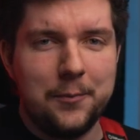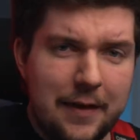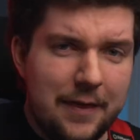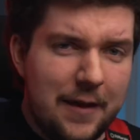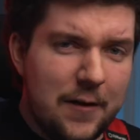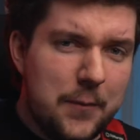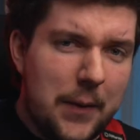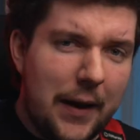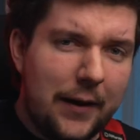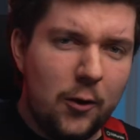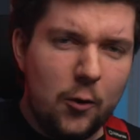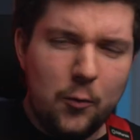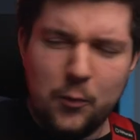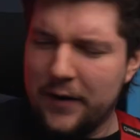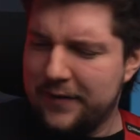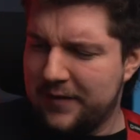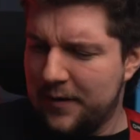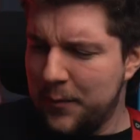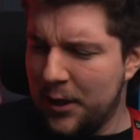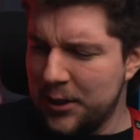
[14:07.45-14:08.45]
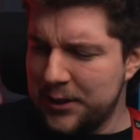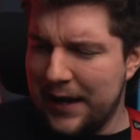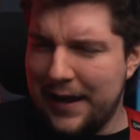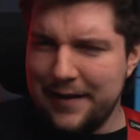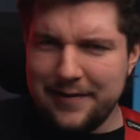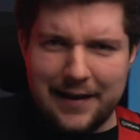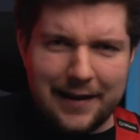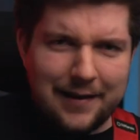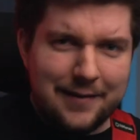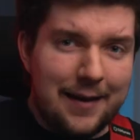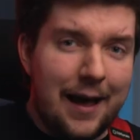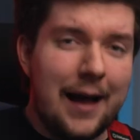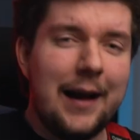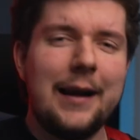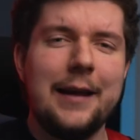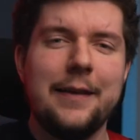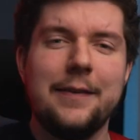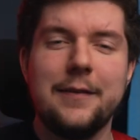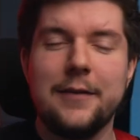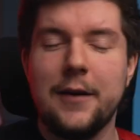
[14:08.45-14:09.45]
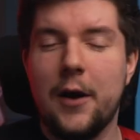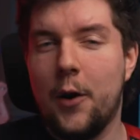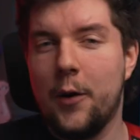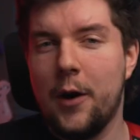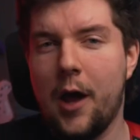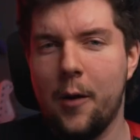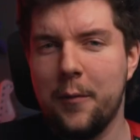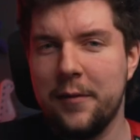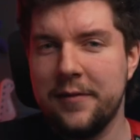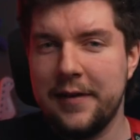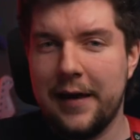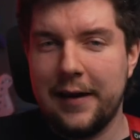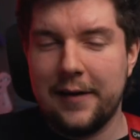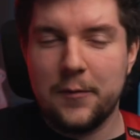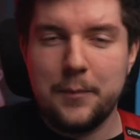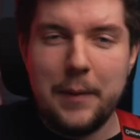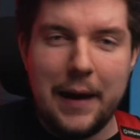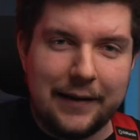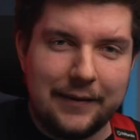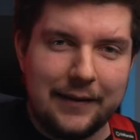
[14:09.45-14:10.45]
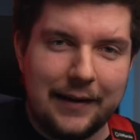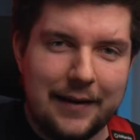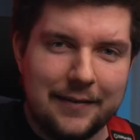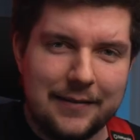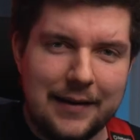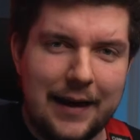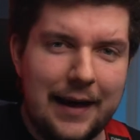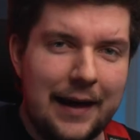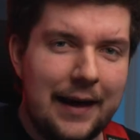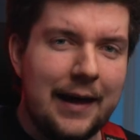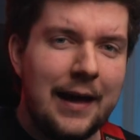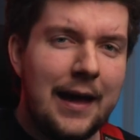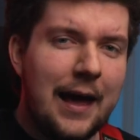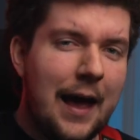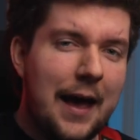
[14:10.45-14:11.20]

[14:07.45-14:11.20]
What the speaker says: This pedal pretty much hits exactly the tone I was expecting it to hit,